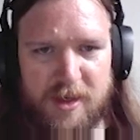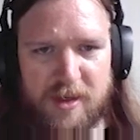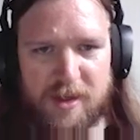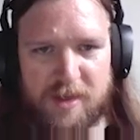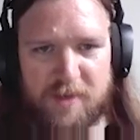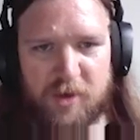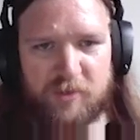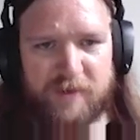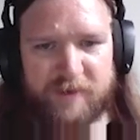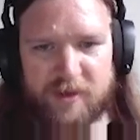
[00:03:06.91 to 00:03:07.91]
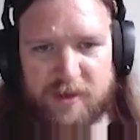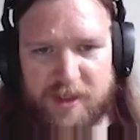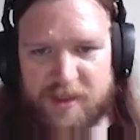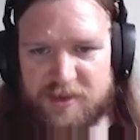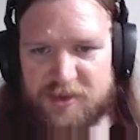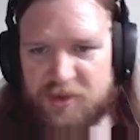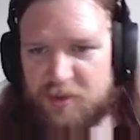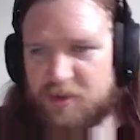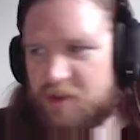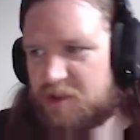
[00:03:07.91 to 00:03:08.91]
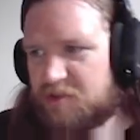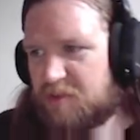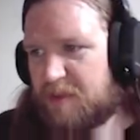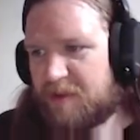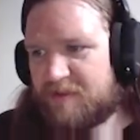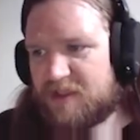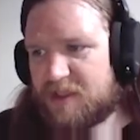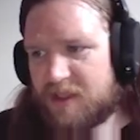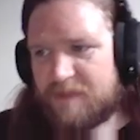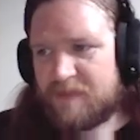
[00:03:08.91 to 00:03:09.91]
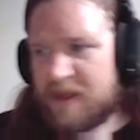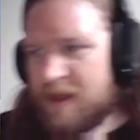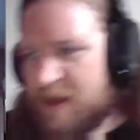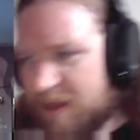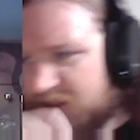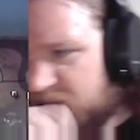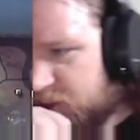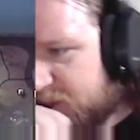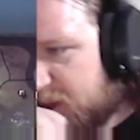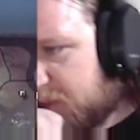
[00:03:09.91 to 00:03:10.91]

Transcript: the Po River into Socialist Republic of Italy. That's interesting.